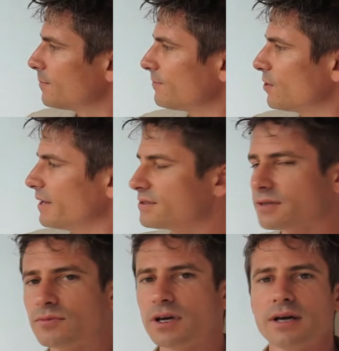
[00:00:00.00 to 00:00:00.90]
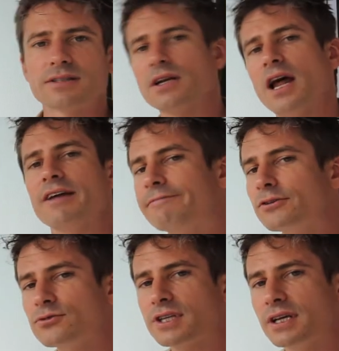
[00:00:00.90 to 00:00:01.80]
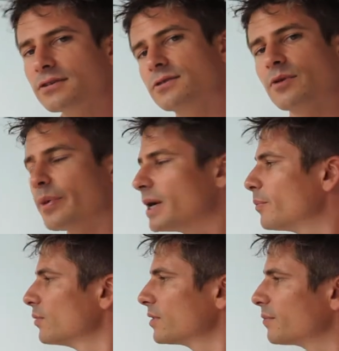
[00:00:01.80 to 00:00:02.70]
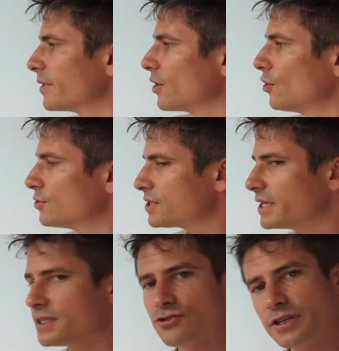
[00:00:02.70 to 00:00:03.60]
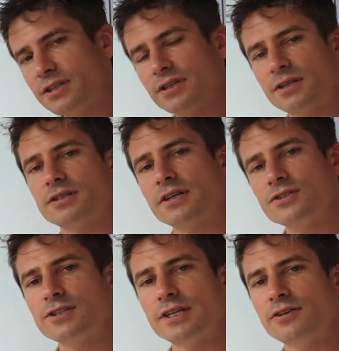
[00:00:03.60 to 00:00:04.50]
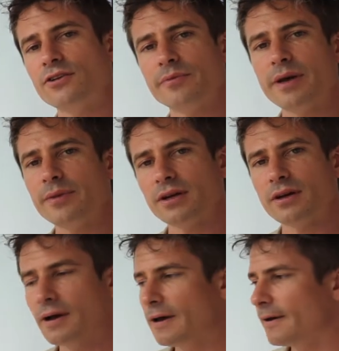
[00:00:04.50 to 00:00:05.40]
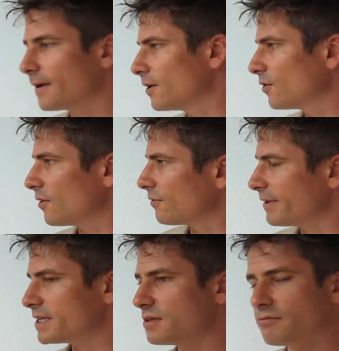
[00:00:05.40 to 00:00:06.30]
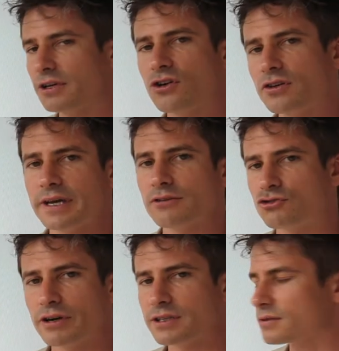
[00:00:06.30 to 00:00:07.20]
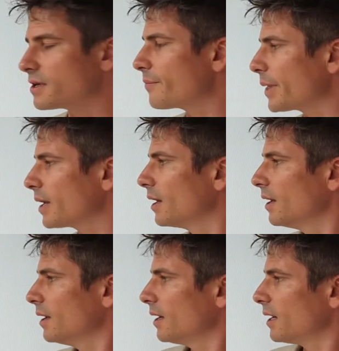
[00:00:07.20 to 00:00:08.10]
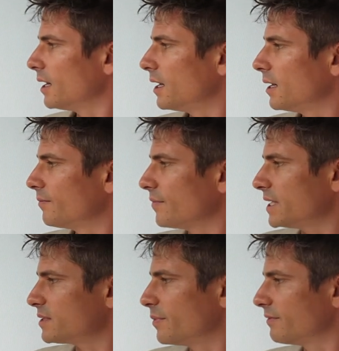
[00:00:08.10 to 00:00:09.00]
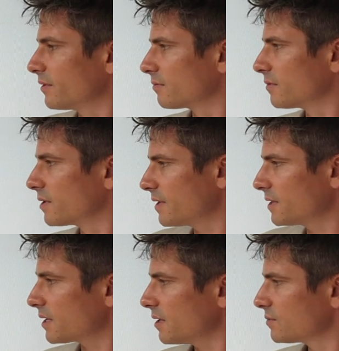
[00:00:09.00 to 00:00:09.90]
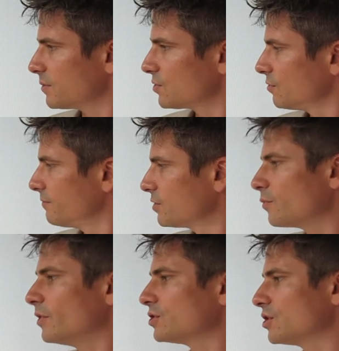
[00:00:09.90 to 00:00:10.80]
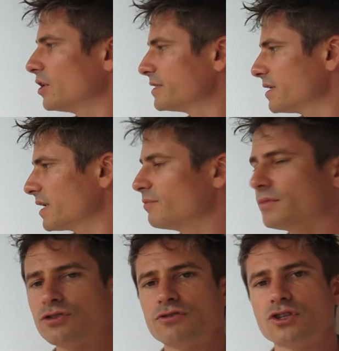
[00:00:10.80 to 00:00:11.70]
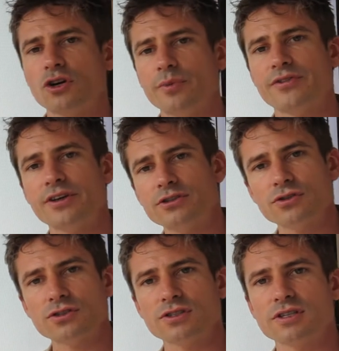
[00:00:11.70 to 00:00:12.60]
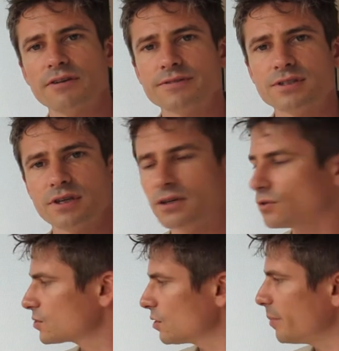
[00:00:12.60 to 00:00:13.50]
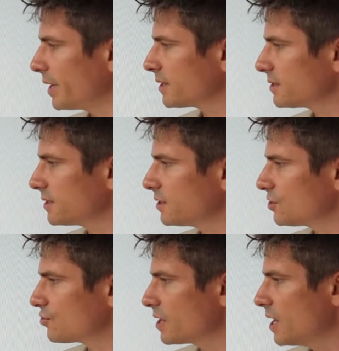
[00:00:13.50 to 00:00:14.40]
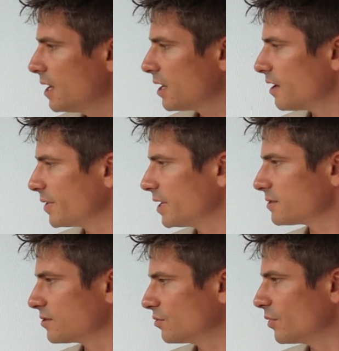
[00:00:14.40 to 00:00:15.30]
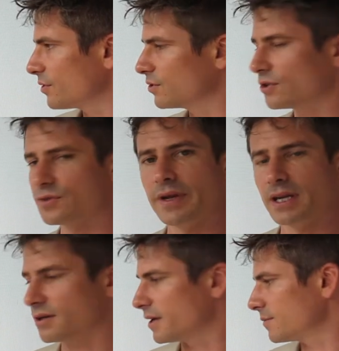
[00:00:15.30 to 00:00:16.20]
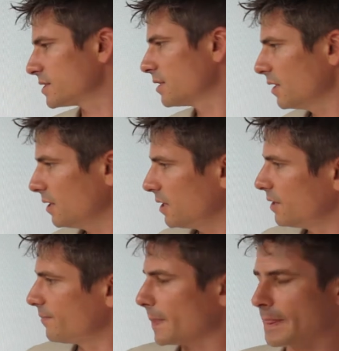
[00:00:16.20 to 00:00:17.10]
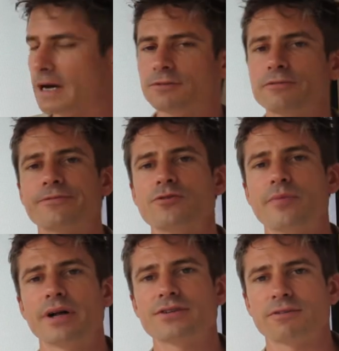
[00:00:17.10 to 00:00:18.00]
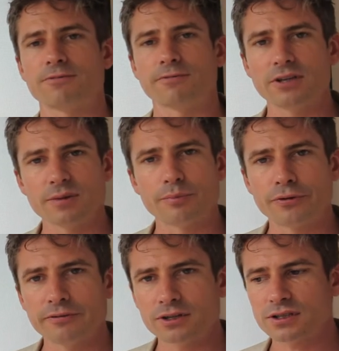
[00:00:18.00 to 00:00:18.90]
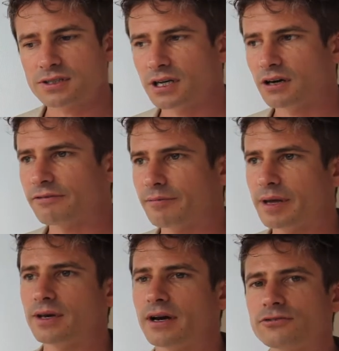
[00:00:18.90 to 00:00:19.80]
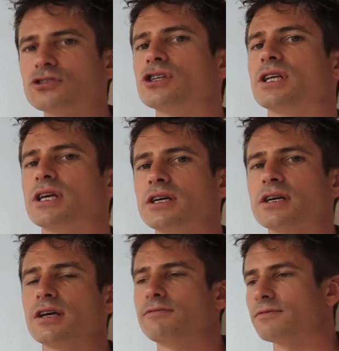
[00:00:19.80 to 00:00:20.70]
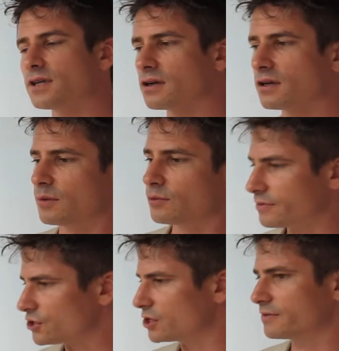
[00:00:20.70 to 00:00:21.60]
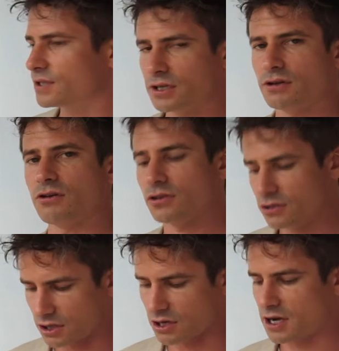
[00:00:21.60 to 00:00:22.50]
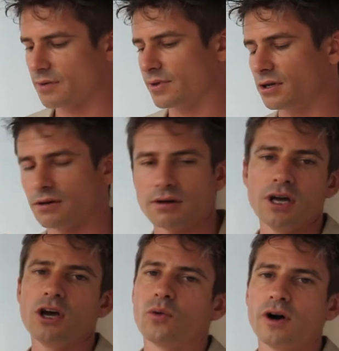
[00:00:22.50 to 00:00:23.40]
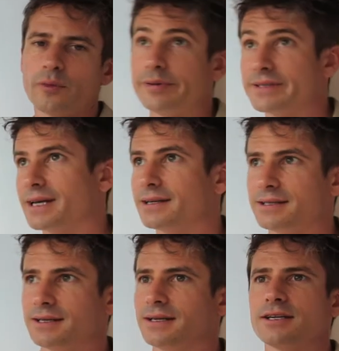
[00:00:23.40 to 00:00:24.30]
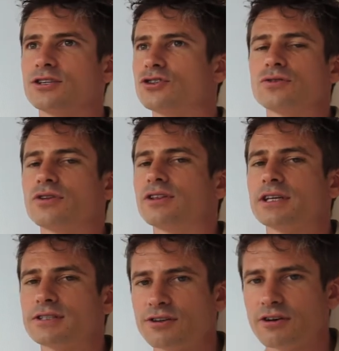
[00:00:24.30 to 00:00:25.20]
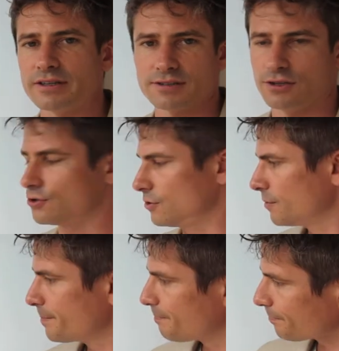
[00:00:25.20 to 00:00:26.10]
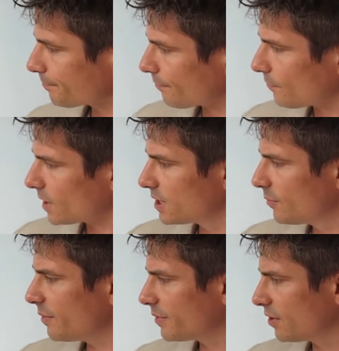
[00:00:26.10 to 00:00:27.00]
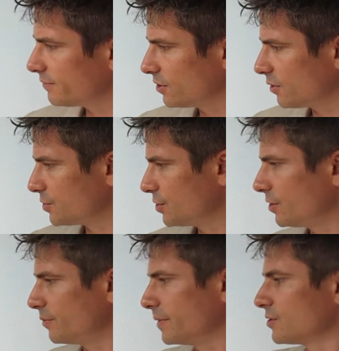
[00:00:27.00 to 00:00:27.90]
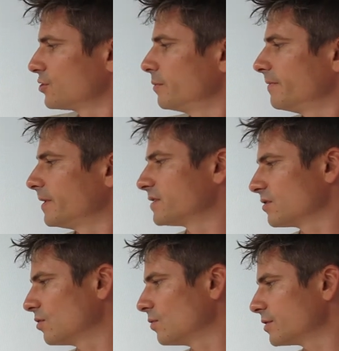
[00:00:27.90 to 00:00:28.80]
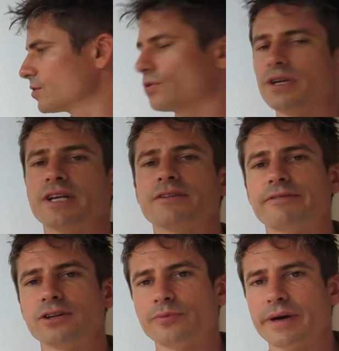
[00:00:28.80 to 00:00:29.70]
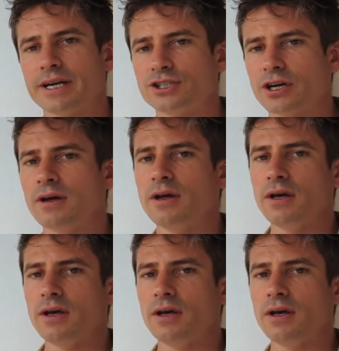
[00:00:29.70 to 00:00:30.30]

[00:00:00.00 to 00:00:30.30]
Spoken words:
If you some delightful skills with people, you can be a hostess dressed in a tuxedo, maybe in a fancy red cocktail dress or something. That's a bit of a thing that comes up too. Visual merchandising and mystery shopper, that sort of stuff is also a part of this industry. I've been asked to do both of those many times. After a few months, if you've really proven yourself, maybe after a year, if you've done a number of shifts and you're on time and you're well presented and you do the things you're asked to do, you might be offered the opportunity to be a supervisor or what's called an in-field manager.